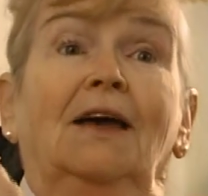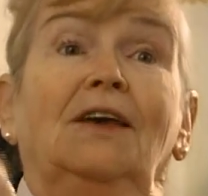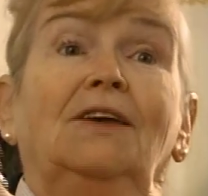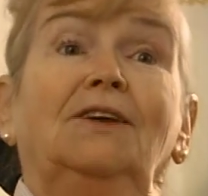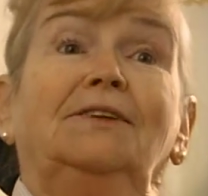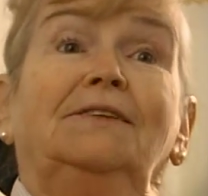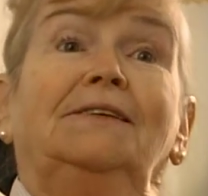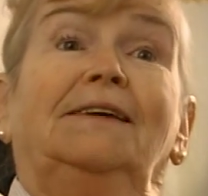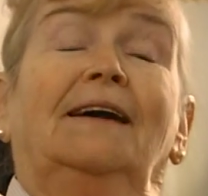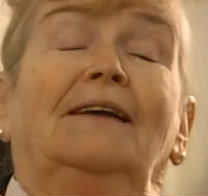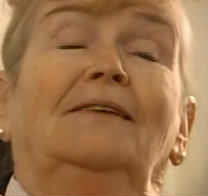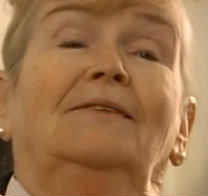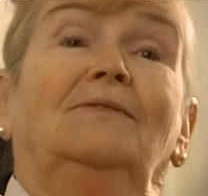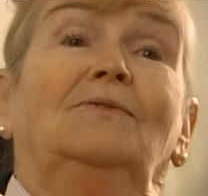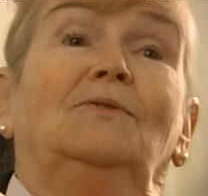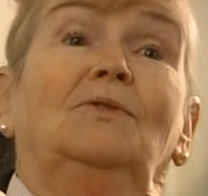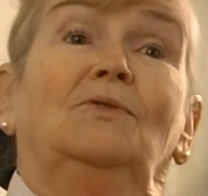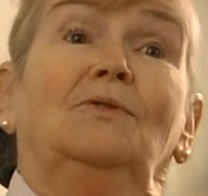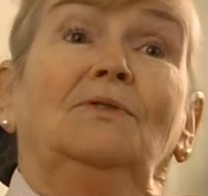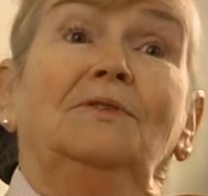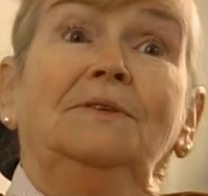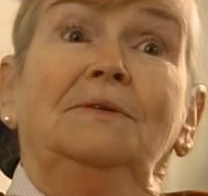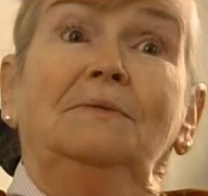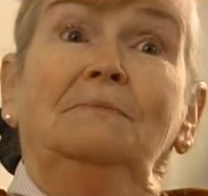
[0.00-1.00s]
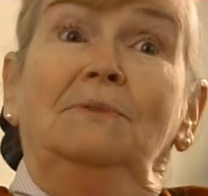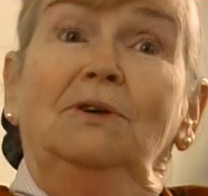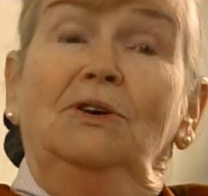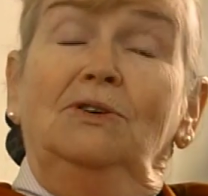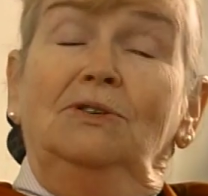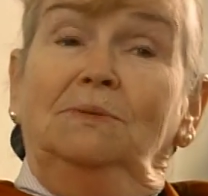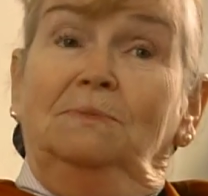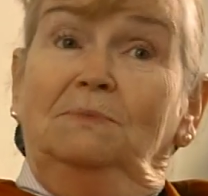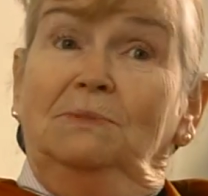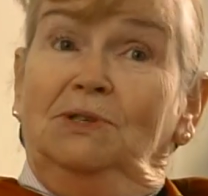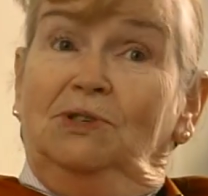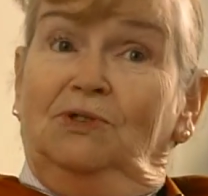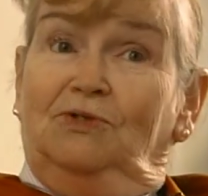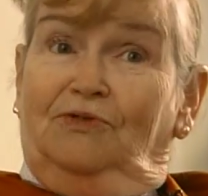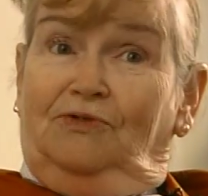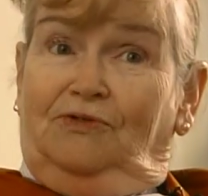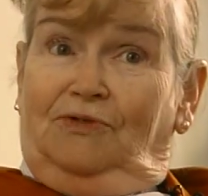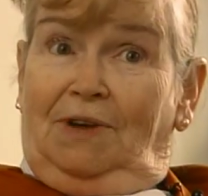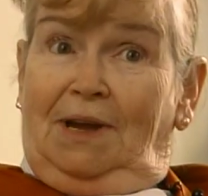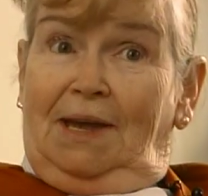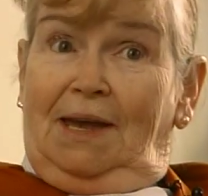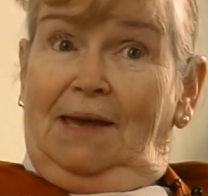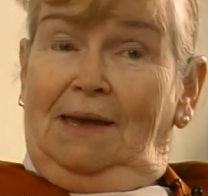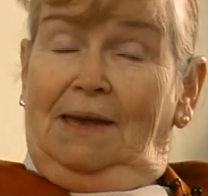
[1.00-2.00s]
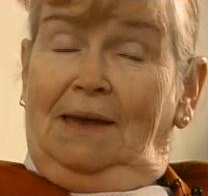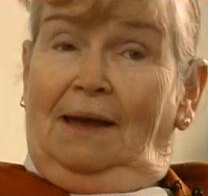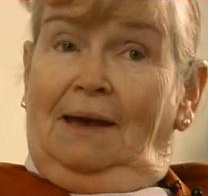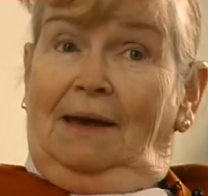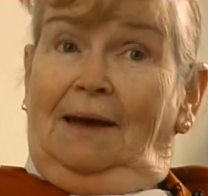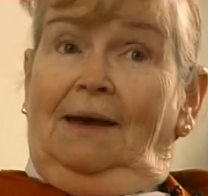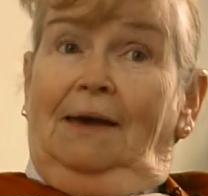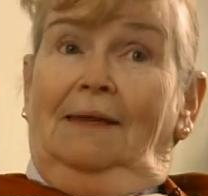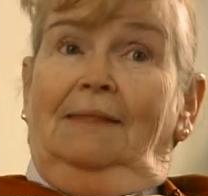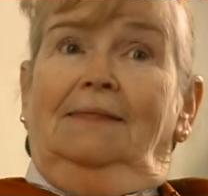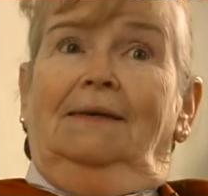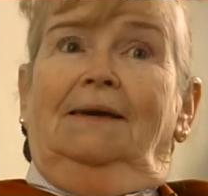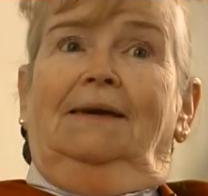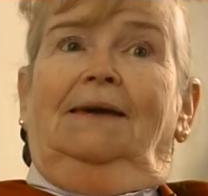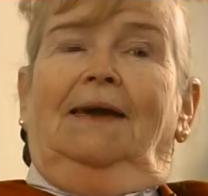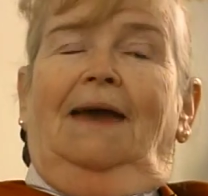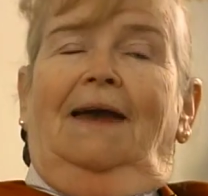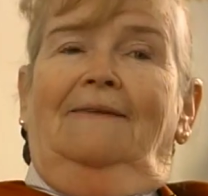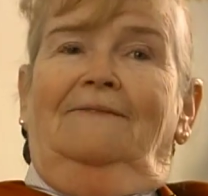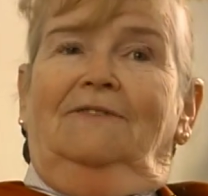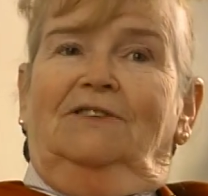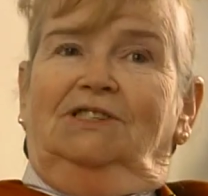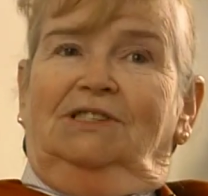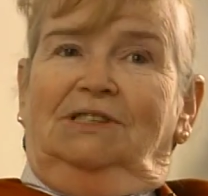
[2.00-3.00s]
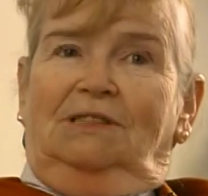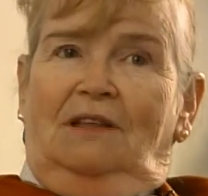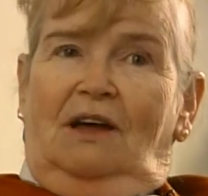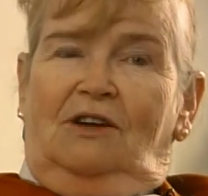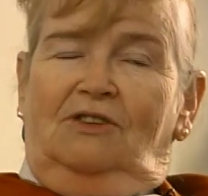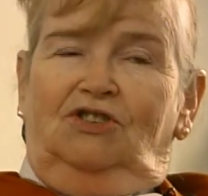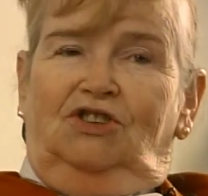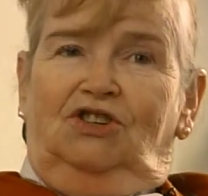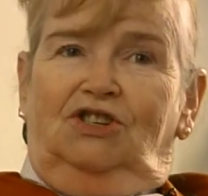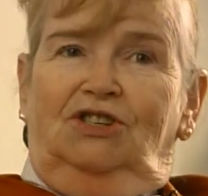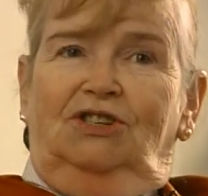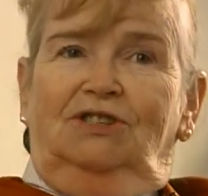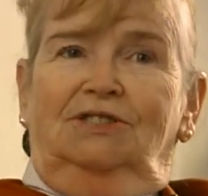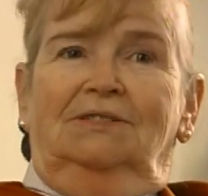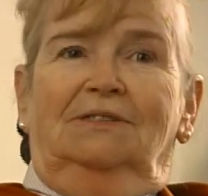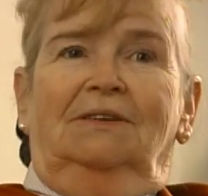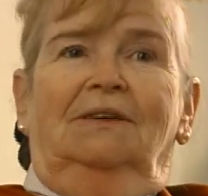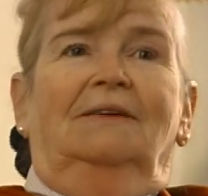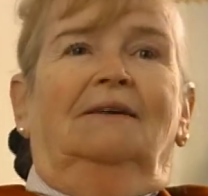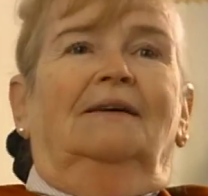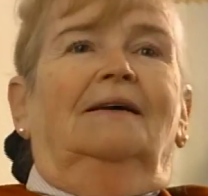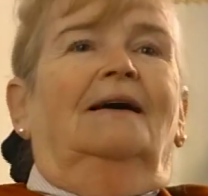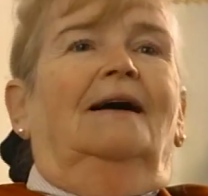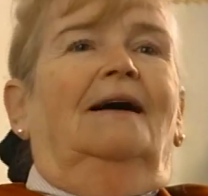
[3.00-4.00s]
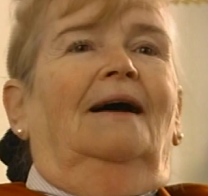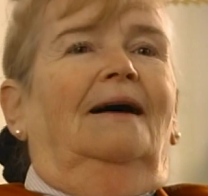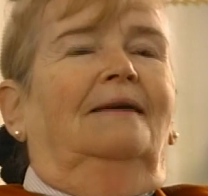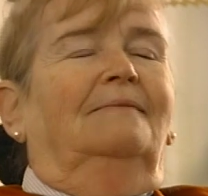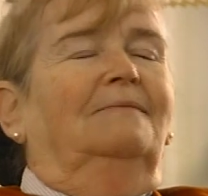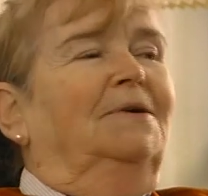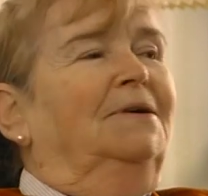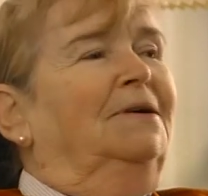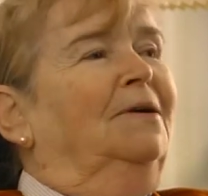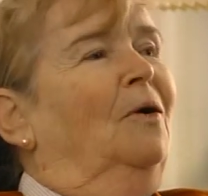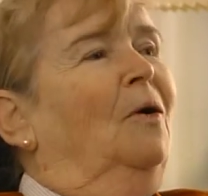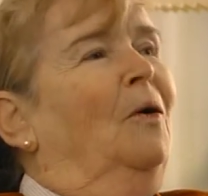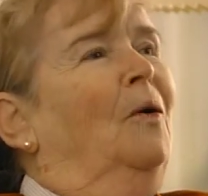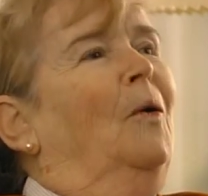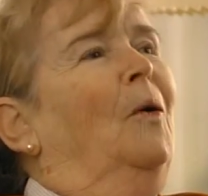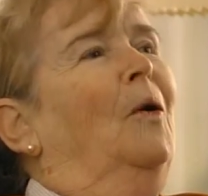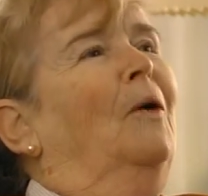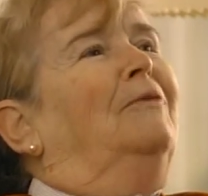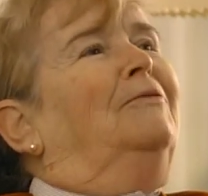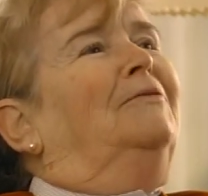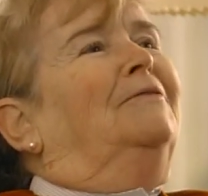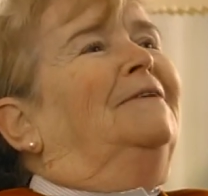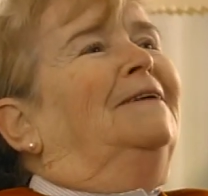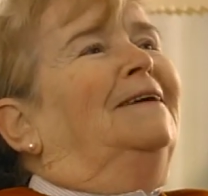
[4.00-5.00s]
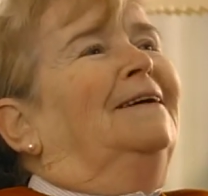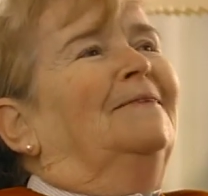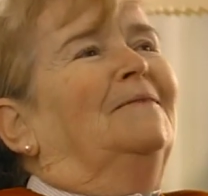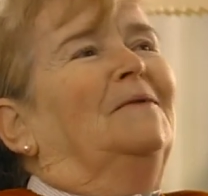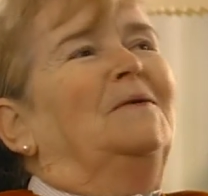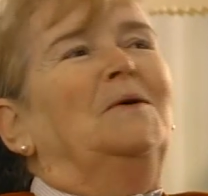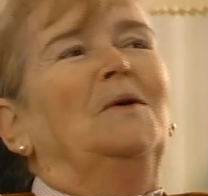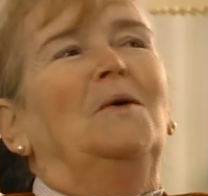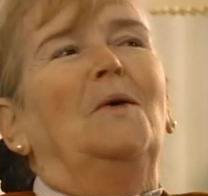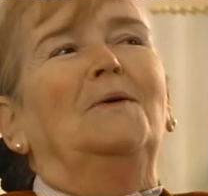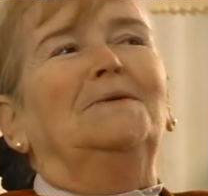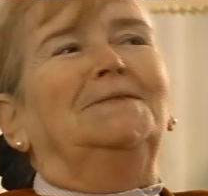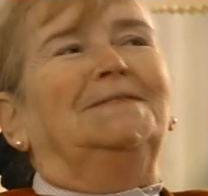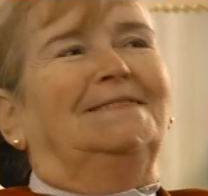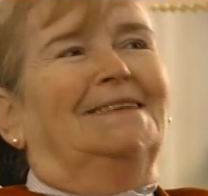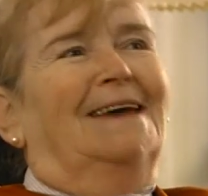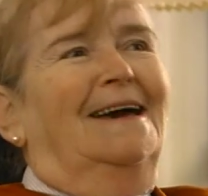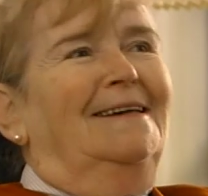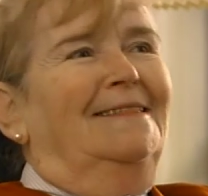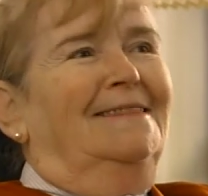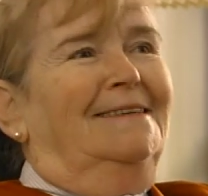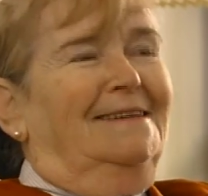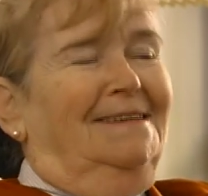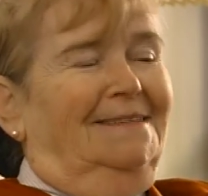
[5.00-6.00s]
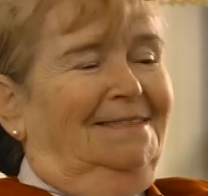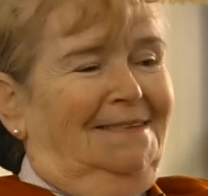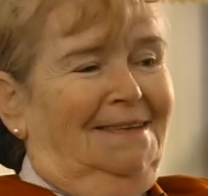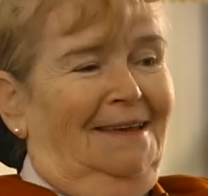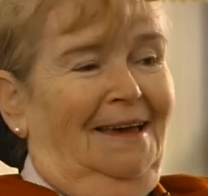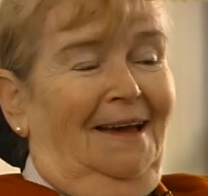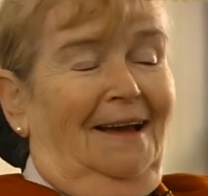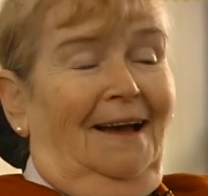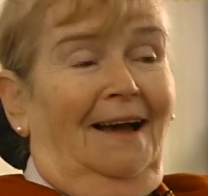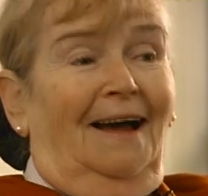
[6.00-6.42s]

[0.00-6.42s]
You'd get on all the amusements free. They gave us lunches, and we all say this: